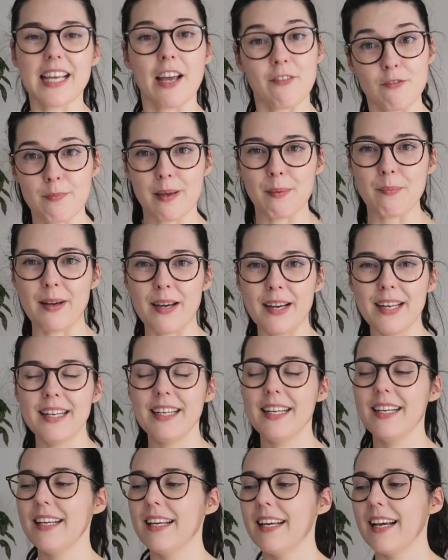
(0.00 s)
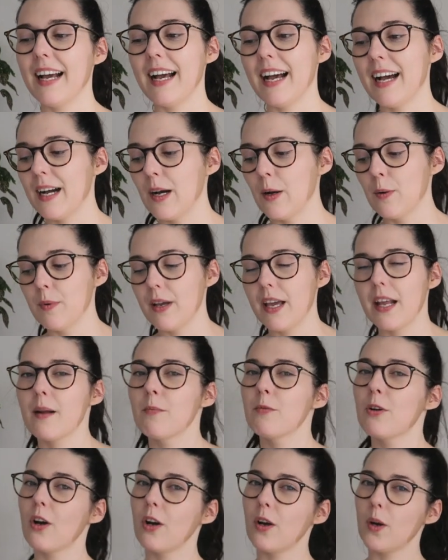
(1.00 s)
cover my butt. Um, and
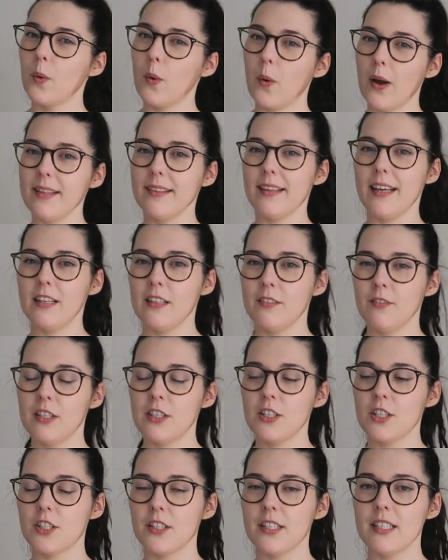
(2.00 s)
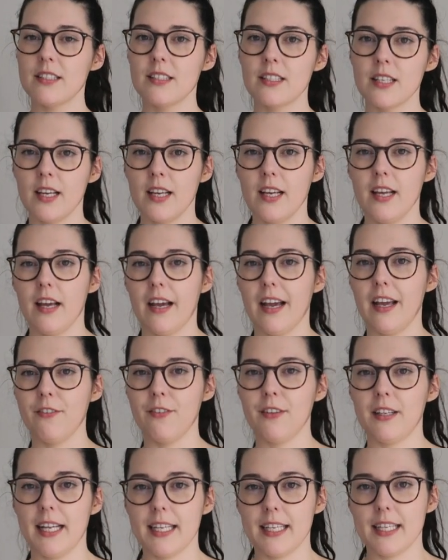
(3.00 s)
I'm not quite that adventurous. I
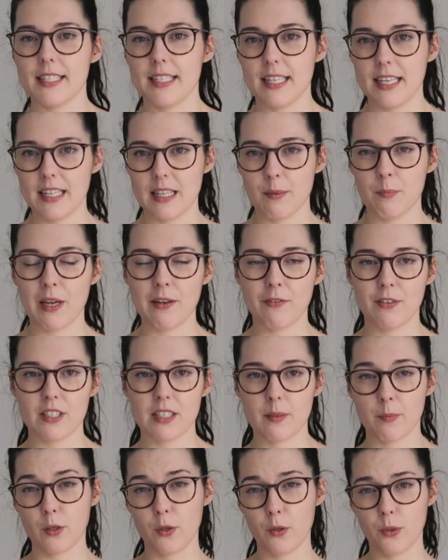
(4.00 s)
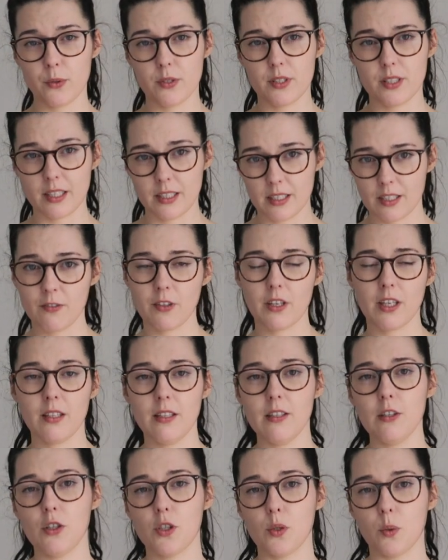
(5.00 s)
feel like it's either made for someone who's
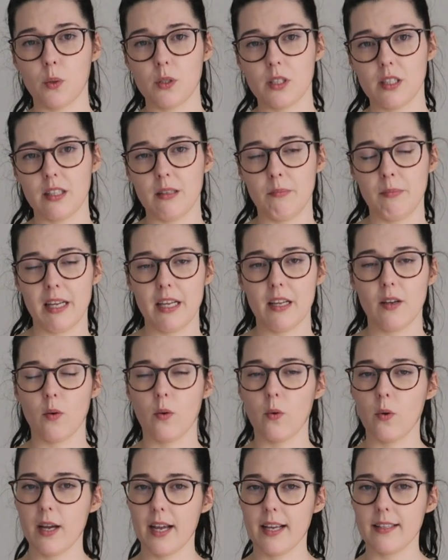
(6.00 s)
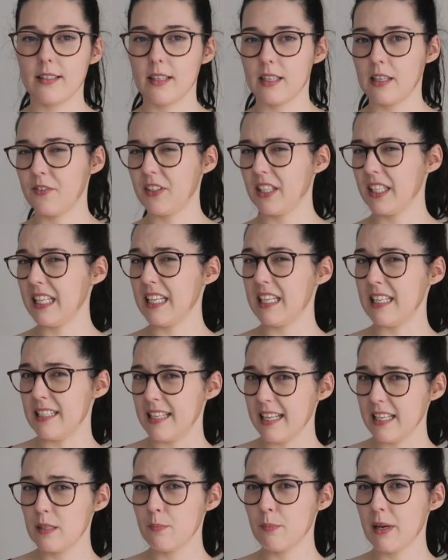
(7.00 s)
significantly shorter than me or has significantly
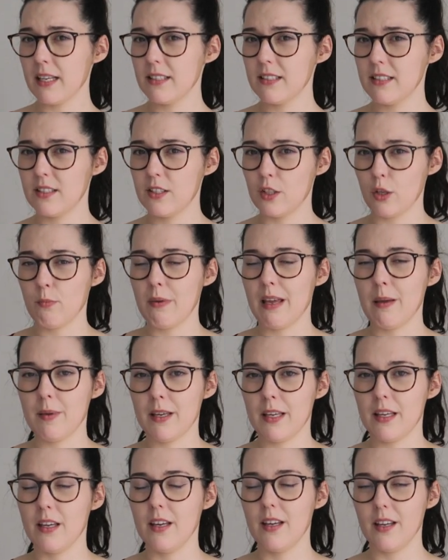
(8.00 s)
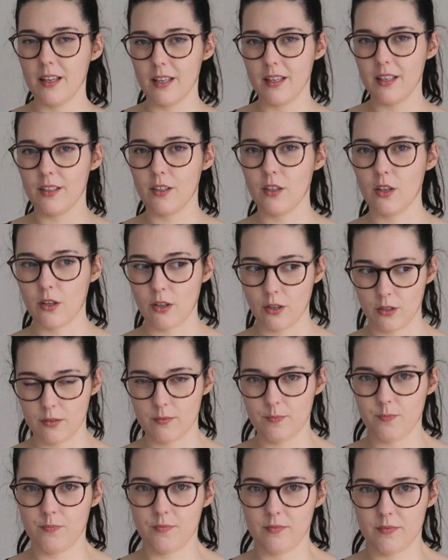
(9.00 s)
less bust. So maybe, you know,